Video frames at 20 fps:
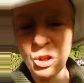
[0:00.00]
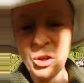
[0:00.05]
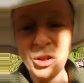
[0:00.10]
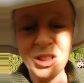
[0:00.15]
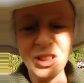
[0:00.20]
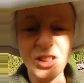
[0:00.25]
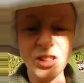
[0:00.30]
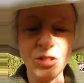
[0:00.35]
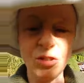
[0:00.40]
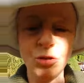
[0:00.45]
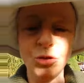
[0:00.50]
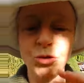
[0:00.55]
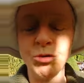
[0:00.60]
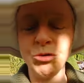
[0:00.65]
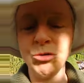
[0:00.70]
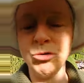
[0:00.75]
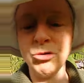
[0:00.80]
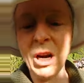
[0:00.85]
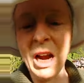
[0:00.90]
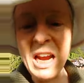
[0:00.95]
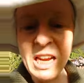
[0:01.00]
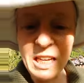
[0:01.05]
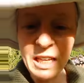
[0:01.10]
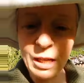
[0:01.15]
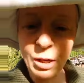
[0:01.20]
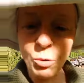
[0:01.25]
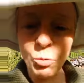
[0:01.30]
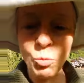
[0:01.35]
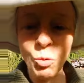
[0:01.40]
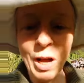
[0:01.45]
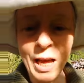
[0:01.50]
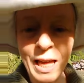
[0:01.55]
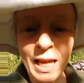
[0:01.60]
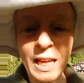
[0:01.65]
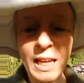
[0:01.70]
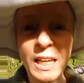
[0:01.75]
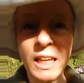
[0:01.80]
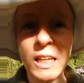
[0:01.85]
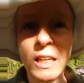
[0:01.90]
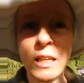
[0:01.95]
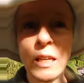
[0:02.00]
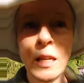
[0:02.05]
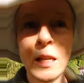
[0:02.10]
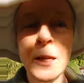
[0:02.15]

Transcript: is just draining away.